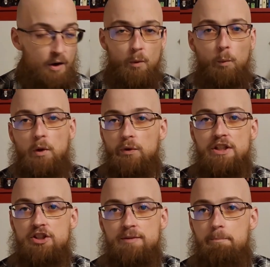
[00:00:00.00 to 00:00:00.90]
We only
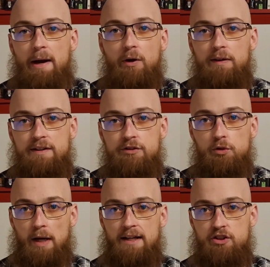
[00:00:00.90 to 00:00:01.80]
just barely
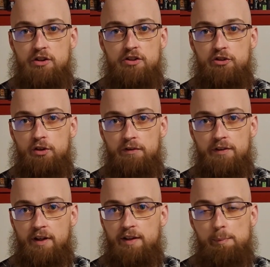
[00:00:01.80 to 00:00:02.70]
scratched the surface
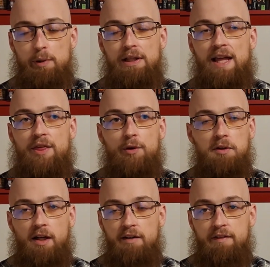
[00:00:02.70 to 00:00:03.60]
on the plethora
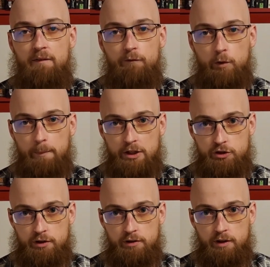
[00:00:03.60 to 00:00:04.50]
of
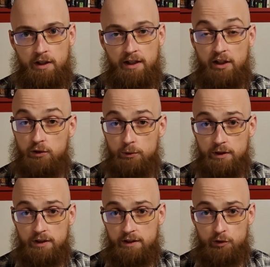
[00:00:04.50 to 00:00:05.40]
information included
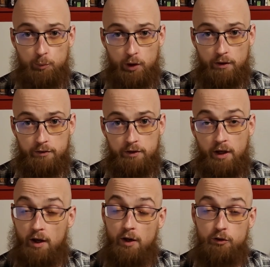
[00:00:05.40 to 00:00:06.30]
in these books.
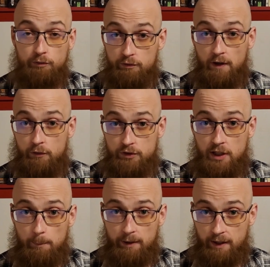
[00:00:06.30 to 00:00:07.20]
So if you found this
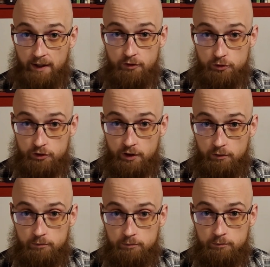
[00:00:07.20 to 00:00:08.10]
topic interesting,
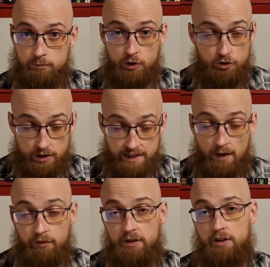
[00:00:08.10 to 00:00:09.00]
you should
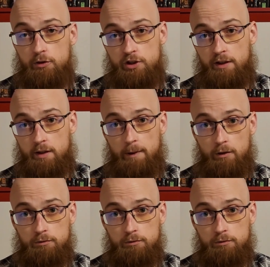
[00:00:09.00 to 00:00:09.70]
definitely go check them out.